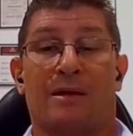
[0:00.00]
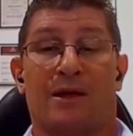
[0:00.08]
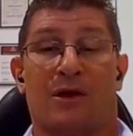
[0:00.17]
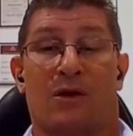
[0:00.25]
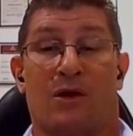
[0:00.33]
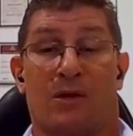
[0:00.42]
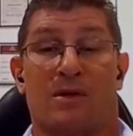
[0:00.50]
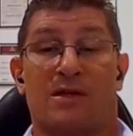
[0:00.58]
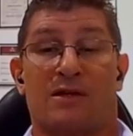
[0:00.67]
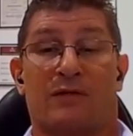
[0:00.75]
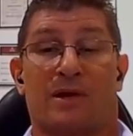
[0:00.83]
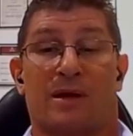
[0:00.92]
the
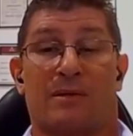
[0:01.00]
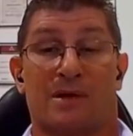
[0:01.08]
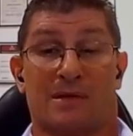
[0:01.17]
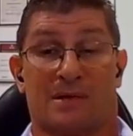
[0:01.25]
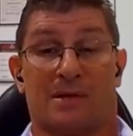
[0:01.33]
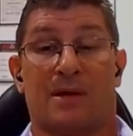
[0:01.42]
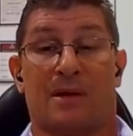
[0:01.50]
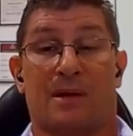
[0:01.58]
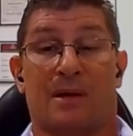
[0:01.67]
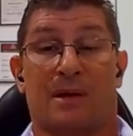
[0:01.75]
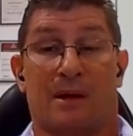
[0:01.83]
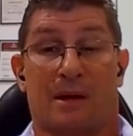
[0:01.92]
ionosphere is
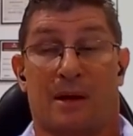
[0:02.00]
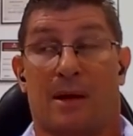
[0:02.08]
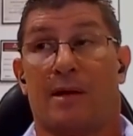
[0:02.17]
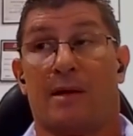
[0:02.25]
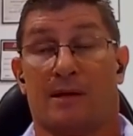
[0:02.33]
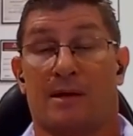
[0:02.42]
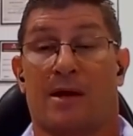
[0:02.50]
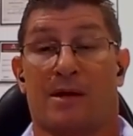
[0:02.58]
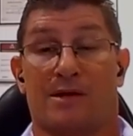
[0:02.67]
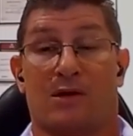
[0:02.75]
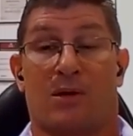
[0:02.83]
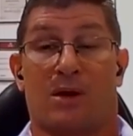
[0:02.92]
at
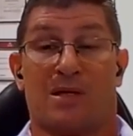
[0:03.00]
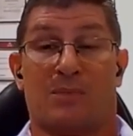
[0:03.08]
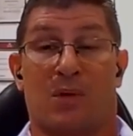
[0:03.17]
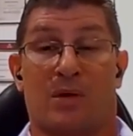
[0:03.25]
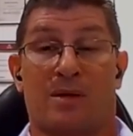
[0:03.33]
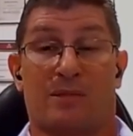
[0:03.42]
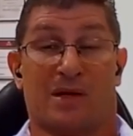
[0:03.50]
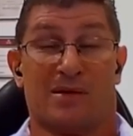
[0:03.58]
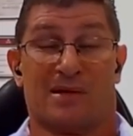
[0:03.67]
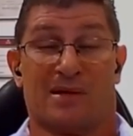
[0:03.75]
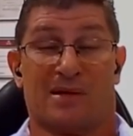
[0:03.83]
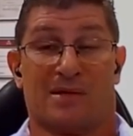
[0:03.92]
its highest point,
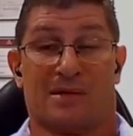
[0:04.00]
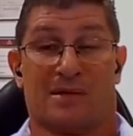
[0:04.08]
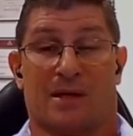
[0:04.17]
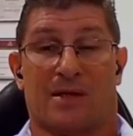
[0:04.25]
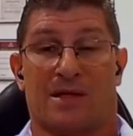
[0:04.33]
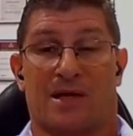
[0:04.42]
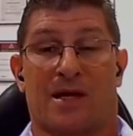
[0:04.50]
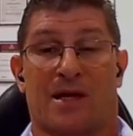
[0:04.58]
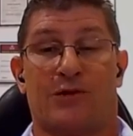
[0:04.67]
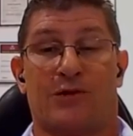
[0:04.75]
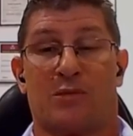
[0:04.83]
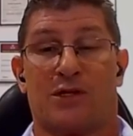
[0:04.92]
because it's like a
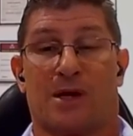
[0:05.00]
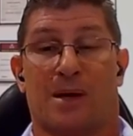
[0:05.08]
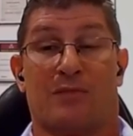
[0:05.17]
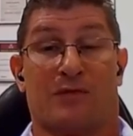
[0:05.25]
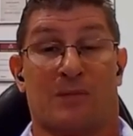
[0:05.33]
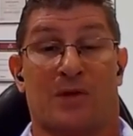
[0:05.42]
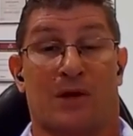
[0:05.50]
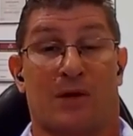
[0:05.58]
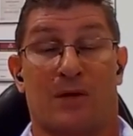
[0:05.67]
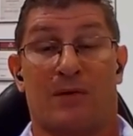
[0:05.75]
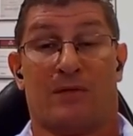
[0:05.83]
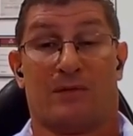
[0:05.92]
teardrop shape from the
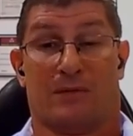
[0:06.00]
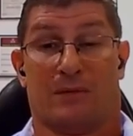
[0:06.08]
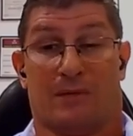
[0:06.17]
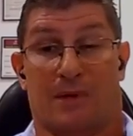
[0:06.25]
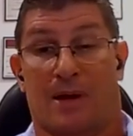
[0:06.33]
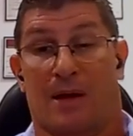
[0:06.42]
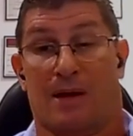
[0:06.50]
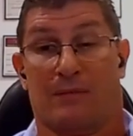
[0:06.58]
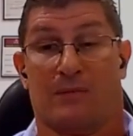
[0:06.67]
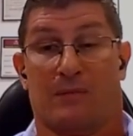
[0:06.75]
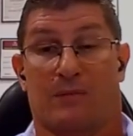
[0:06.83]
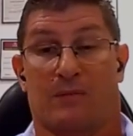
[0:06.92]
Earth
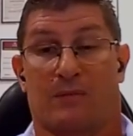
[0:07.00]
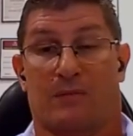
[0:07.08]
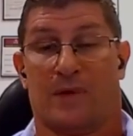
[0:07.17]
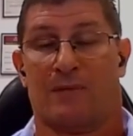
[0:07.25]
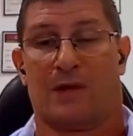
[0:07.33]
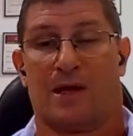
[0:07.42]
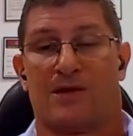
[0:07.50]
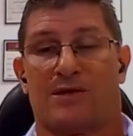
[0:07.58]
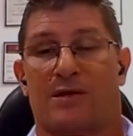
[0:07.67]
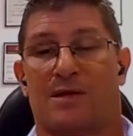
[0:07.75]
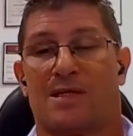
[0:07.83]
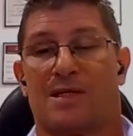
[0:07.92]
in
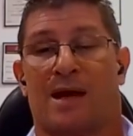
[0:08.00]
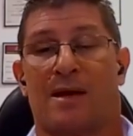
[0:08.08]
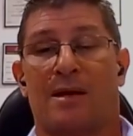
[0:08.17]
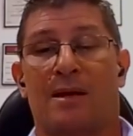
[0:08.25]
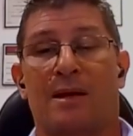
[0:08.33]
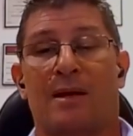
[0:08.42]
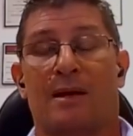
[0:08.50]
relation to the sun.